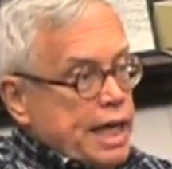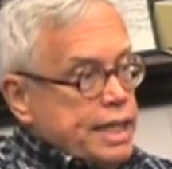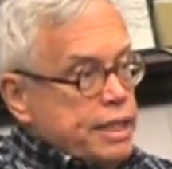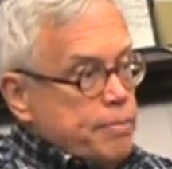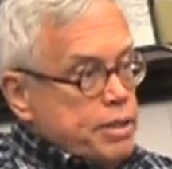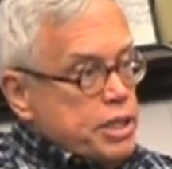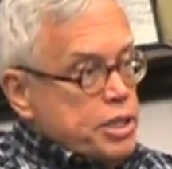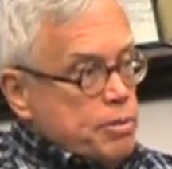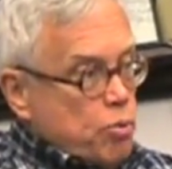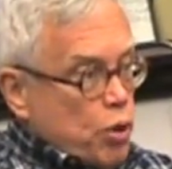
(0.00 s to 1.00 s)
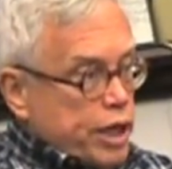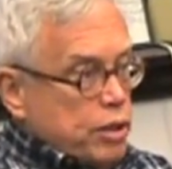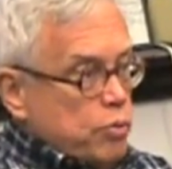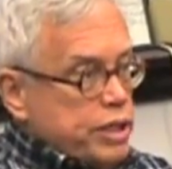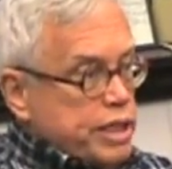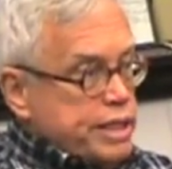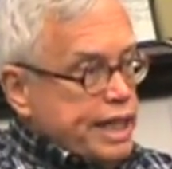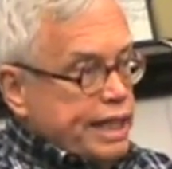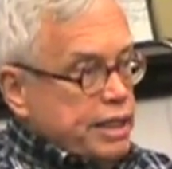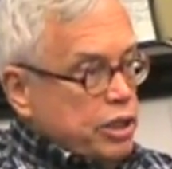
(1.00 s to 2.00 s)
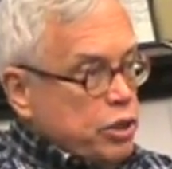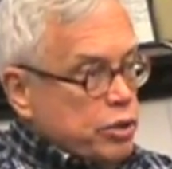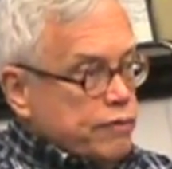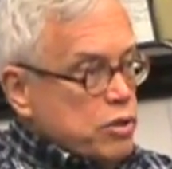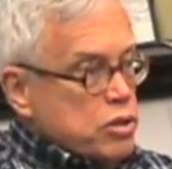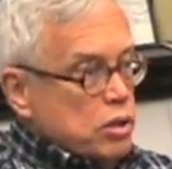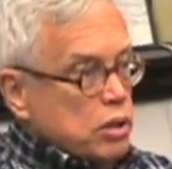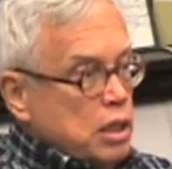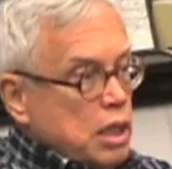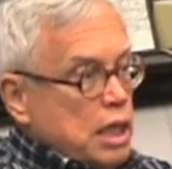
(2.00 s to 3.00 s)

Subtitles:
is that it misses the point, which is that universal